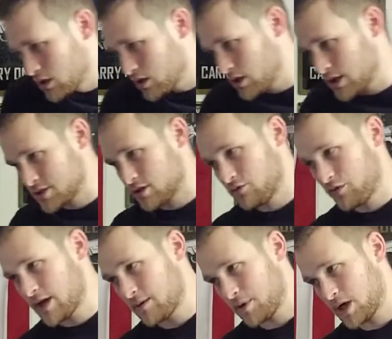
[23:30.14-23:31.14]
That's all for
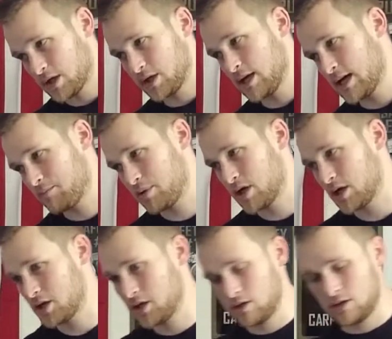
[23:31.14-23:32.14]
that pocket and that
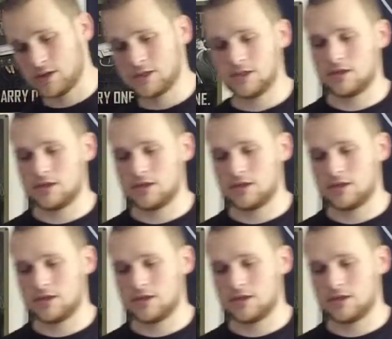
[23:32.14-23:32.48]
pocket.